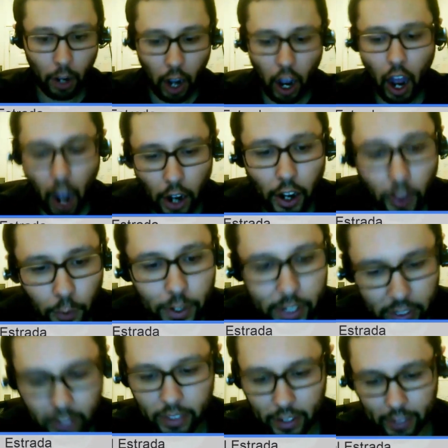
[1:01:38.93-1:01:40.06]
Another reason
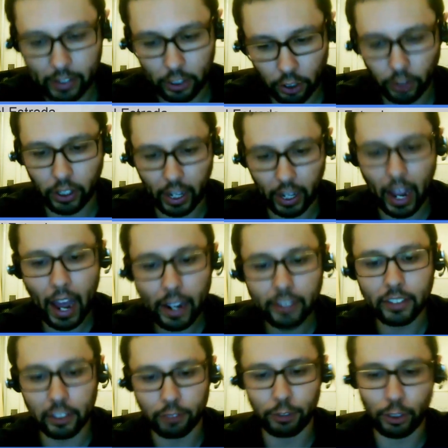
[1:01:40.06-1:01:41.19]
to think that Turing has
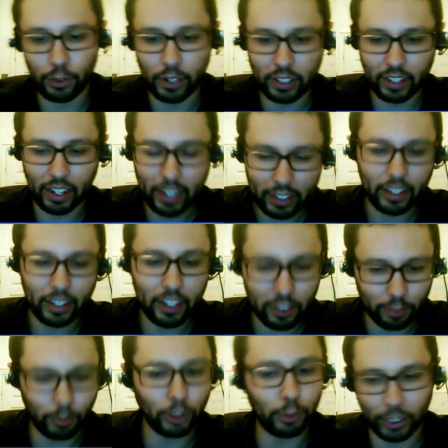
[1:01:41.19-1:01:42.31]
this view is that he says
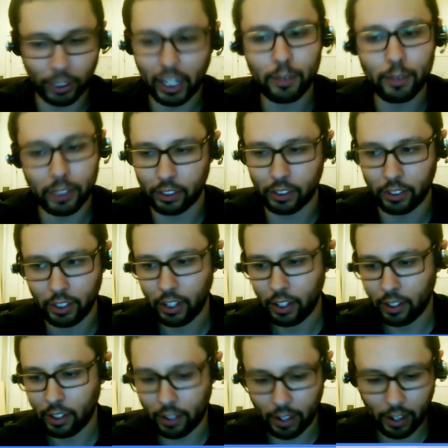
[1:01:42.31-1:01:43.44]
multiple times in
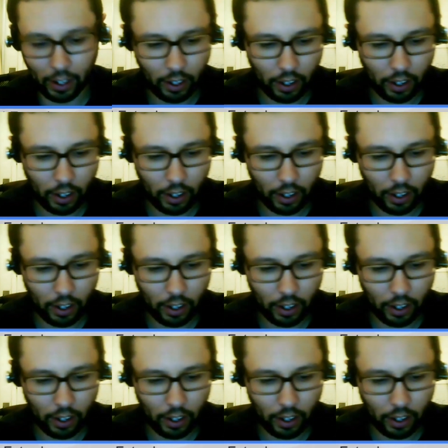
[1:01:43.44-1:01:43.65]
the